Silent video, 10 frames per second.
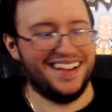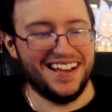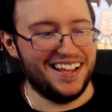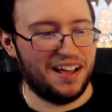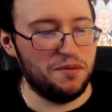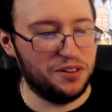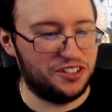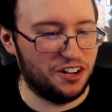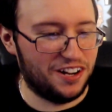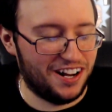that movie's
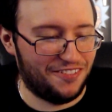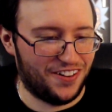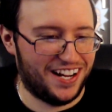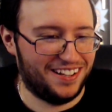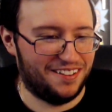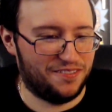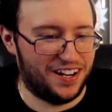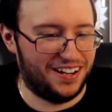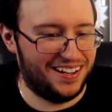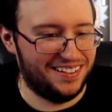so good. I forget that
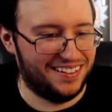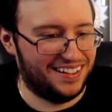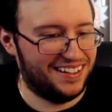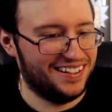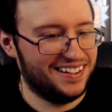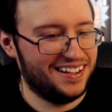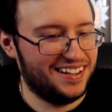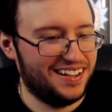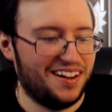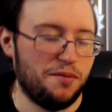freaking he's in it.
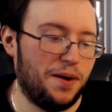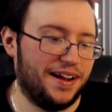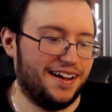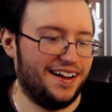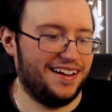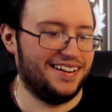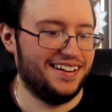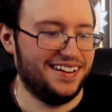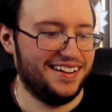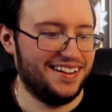Oh my God.
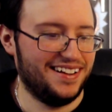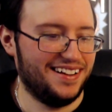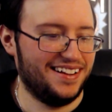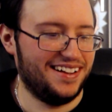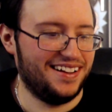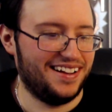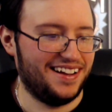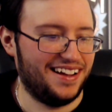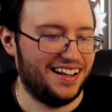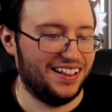
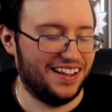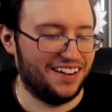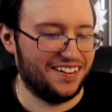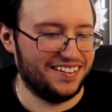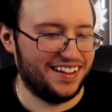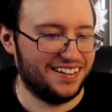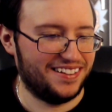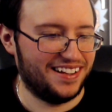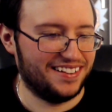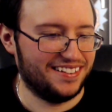Hilarious outtakes.